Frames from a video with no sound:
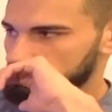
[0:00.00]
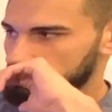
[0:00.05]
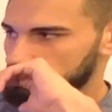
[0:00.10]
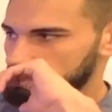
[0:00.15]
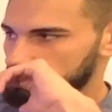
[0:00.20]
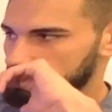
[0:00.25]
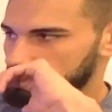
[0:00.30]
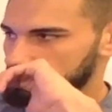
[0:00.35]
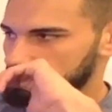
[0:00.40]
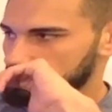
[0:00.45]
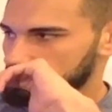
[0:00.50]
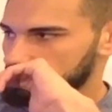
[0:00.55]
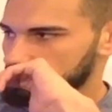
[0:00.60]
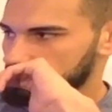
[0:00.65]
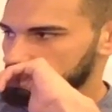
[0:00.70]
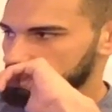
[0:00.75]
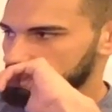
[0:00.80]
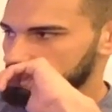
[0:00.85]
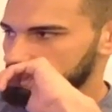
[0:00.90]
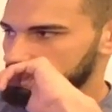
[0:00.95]
on you.
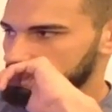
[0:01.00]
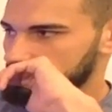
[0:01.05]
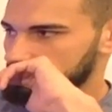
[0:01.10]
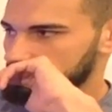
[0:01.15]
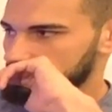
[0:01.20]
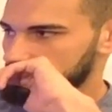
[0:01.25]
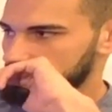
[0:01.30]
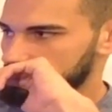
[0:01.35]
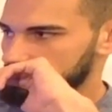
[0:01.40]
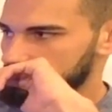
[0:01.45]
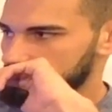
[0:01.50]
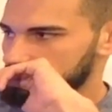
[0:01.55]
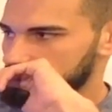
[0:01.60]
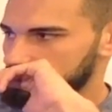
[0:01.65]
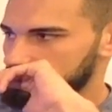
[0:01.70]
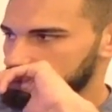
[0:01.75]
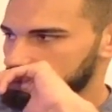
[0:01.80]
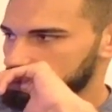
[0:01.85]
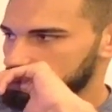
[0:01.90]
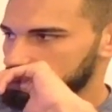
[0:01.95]
But,
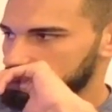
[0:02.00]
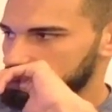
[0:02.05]
man, this